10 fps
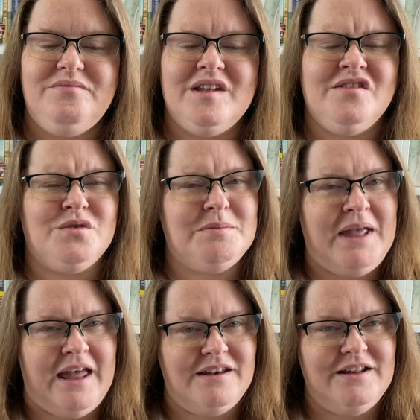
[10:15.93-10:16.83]
So
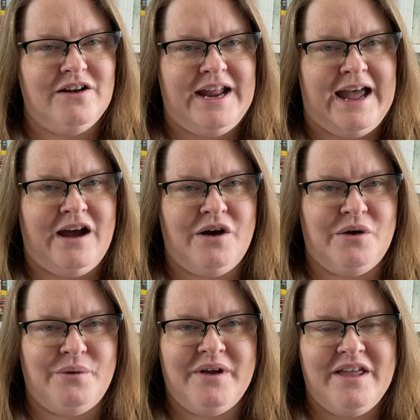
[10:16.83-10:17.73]
depending on
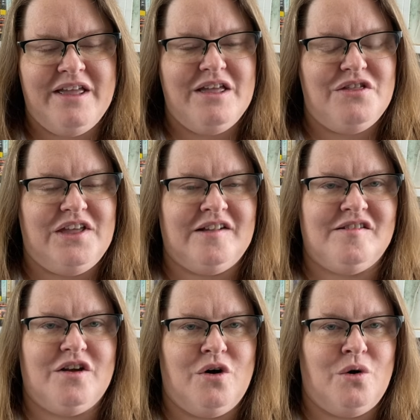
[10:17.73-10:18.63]
how things
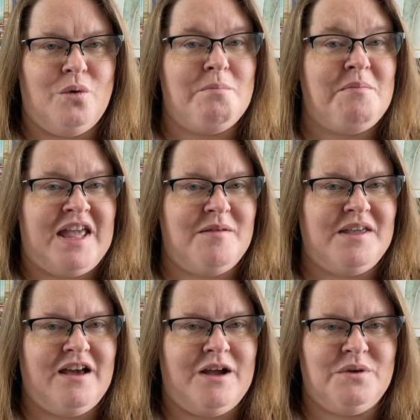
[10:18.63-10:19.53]
go,
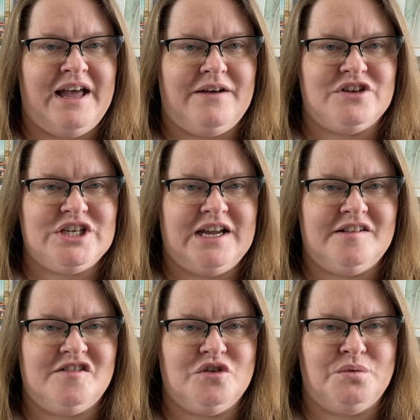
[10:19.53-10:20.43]
maybe I will have a
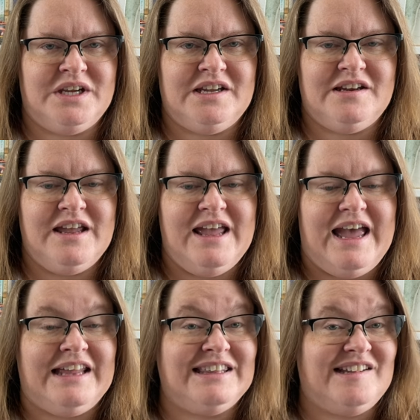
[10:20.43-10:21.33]
chance to read
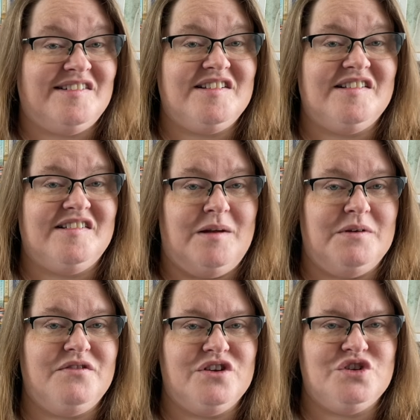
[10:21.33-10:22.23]
at least some
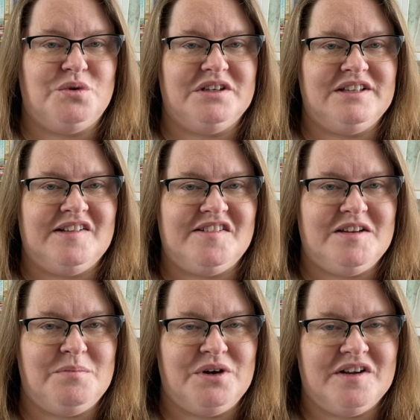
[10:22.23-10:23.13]
of the
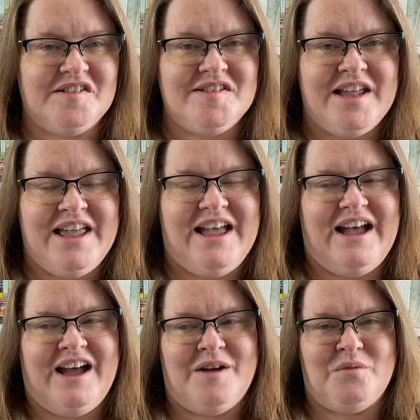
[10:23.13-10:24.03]
shortlisted books.
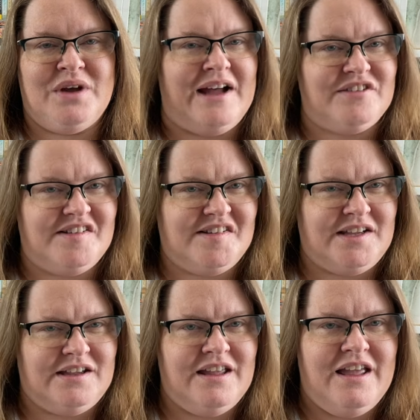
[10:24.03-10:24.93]
Um, we'll have to
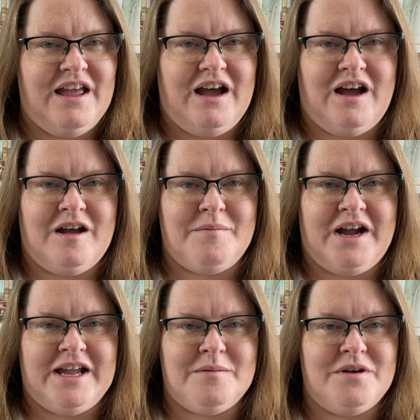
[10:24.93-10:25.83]
see. Um,
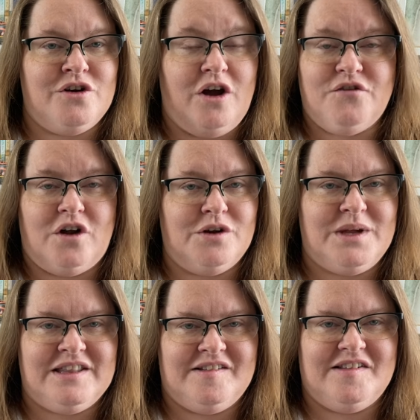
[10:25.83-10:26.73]
I am not
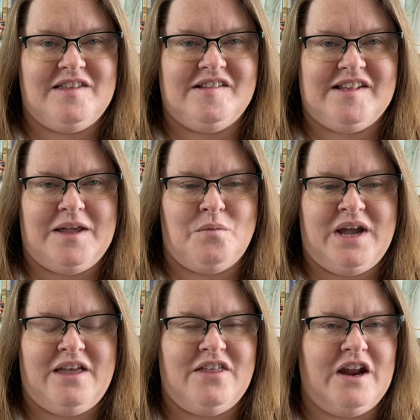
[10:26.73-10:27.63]
following this in the same
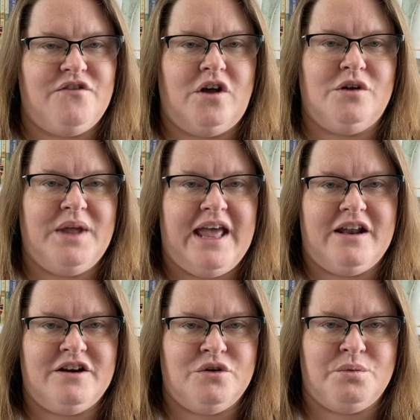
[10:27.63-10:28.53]
way that I follow
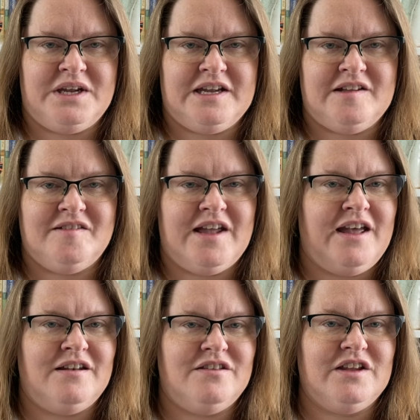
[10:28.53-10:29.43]
Canada Reads
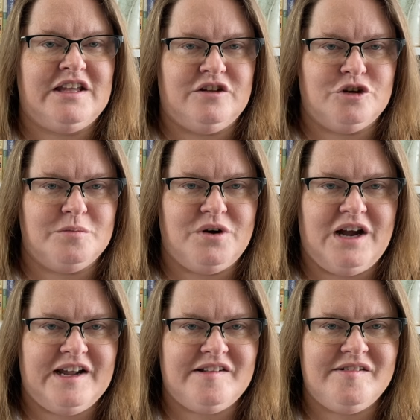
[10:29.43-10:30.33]
and the Giller
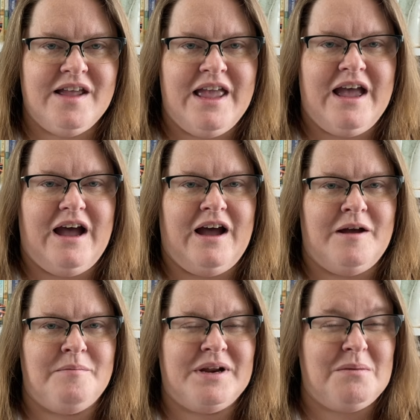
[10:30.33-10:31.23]
Prize,
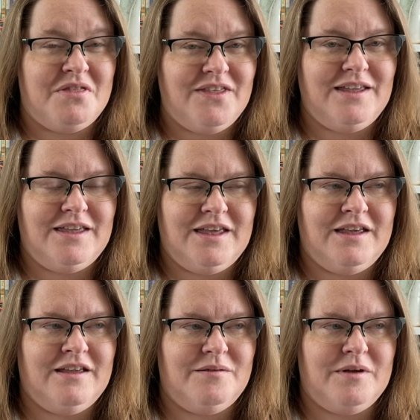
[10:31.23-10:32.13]
um, but I'm
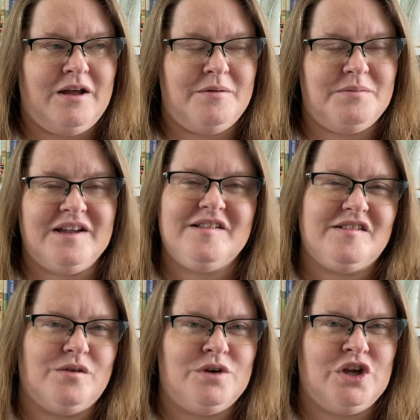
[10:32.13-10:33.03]
thinking, um, because it's
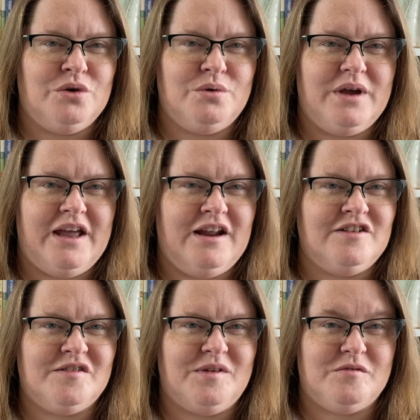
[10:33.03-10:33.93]
so new and I
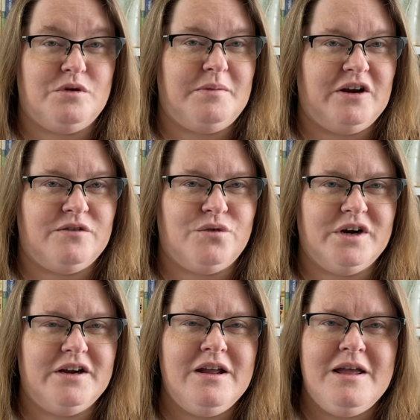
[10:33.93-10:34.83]
just wasn't prepared for
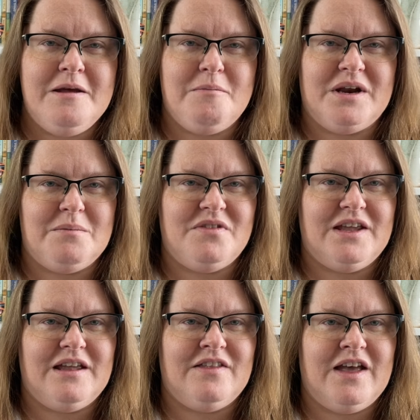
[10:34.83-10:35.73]
it, but I'm
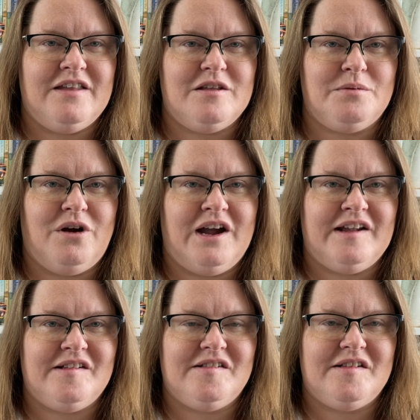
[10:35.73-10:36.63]
thinking that the
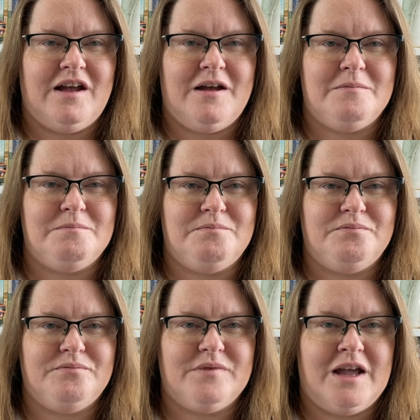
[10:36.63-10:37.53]
prize, um,
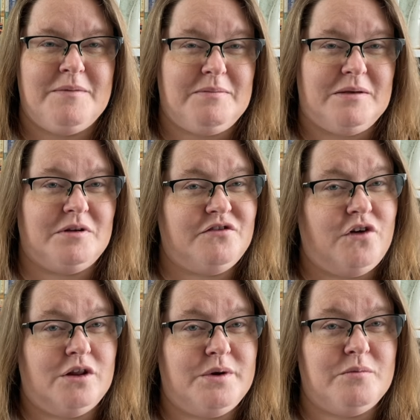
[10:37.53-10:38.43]
I may be able to
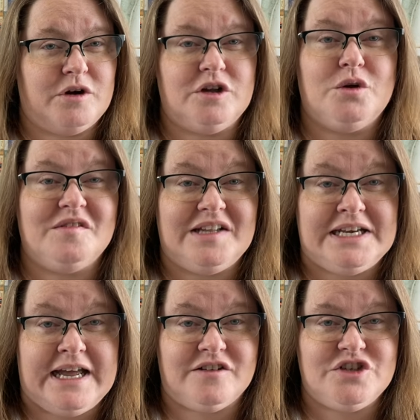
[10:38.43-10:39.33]
follow it more closely
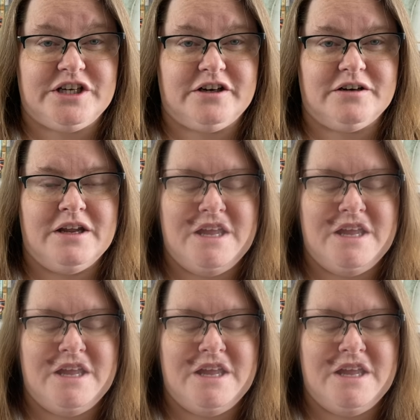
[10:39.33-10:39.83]
next year.